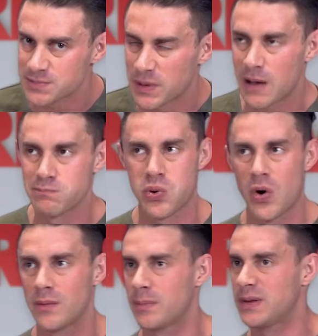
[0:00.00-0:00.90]
but I'd
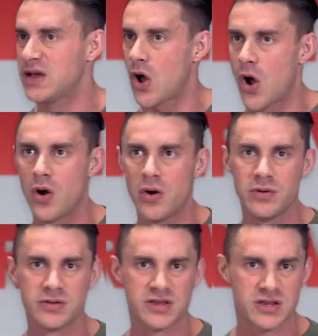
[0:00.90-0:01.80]
probably
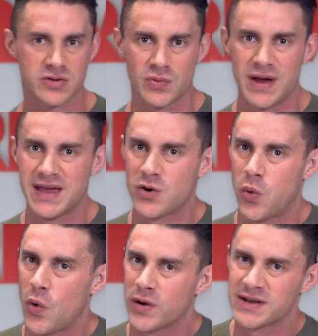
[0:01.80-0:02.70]
go
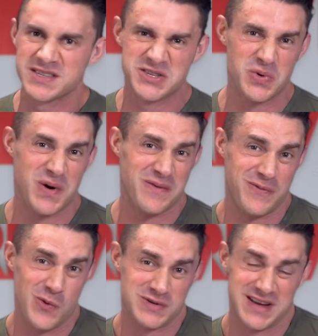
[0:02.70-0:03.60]
3/4 to a
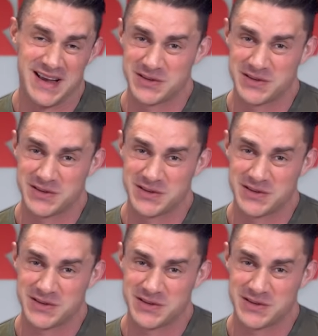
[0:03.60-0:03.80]
full tick.